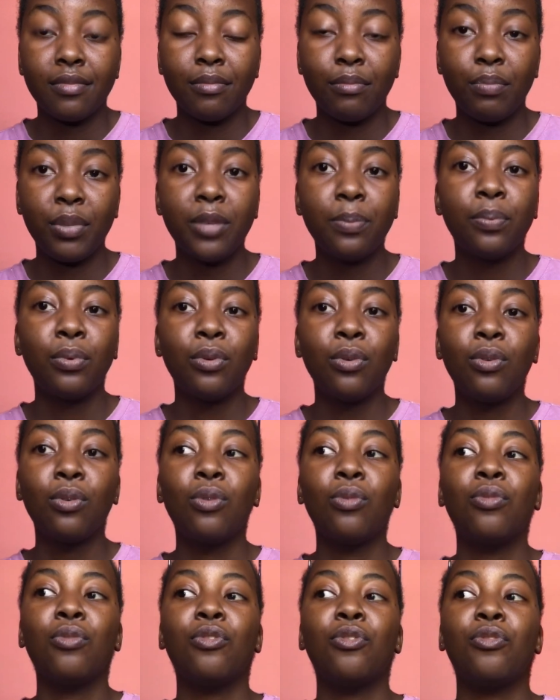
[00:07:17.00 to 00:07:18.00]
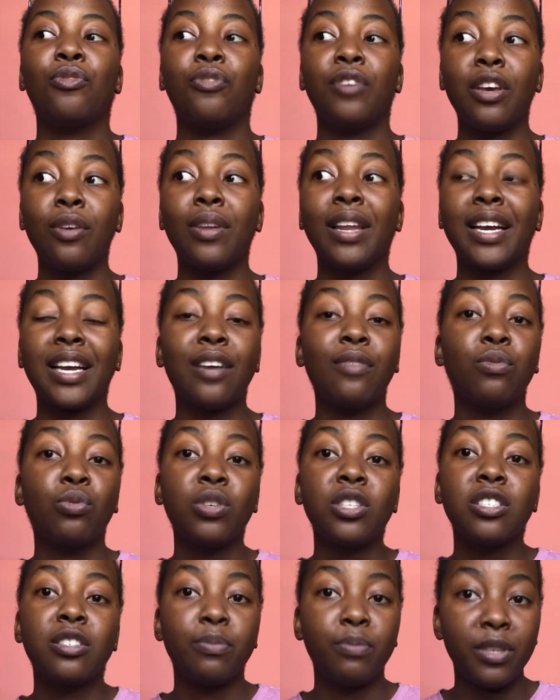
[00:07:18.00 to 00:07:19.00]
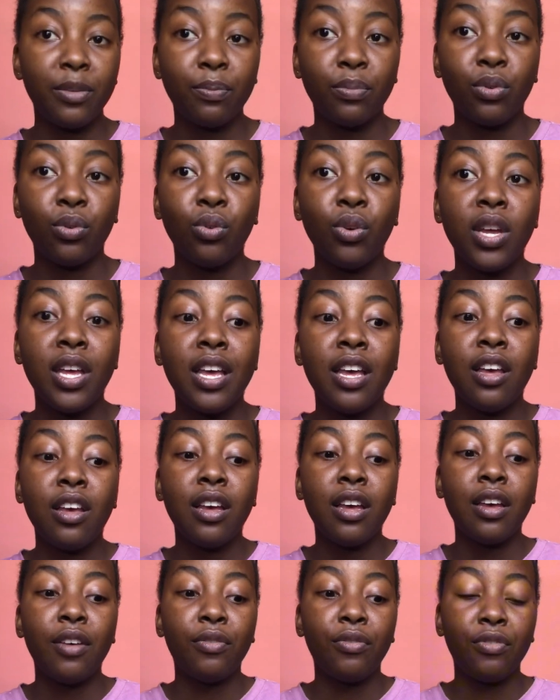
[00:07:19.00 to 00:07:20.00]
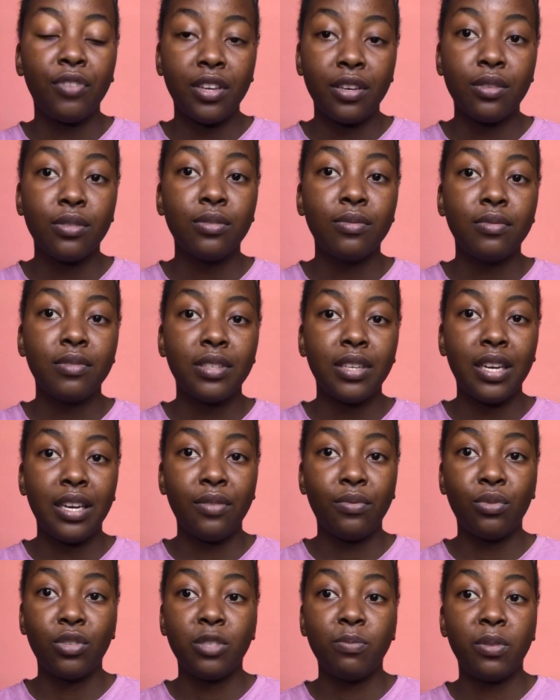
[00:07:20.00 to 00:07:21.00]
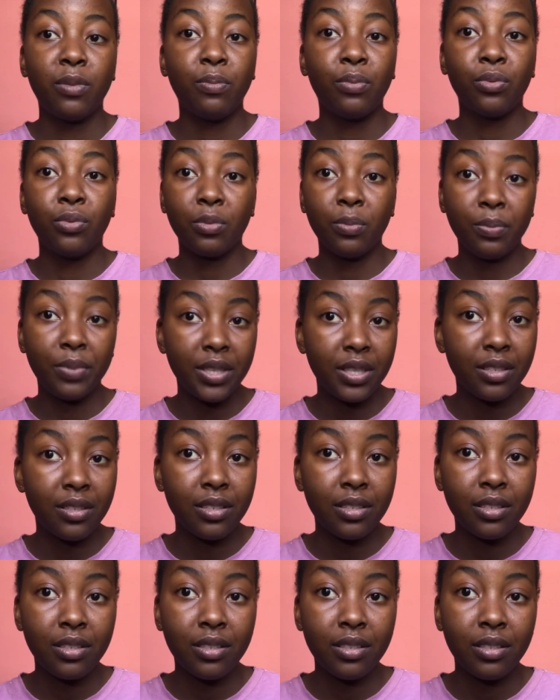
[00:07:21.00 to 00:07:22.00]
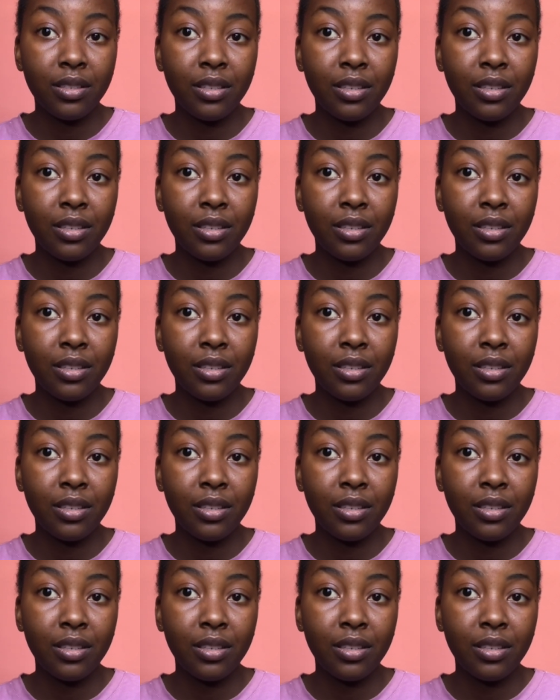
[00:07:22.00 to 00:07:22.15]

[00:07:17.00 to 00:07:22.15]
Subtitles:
People fail. Like, I've watched people fail, I've watched people repeat,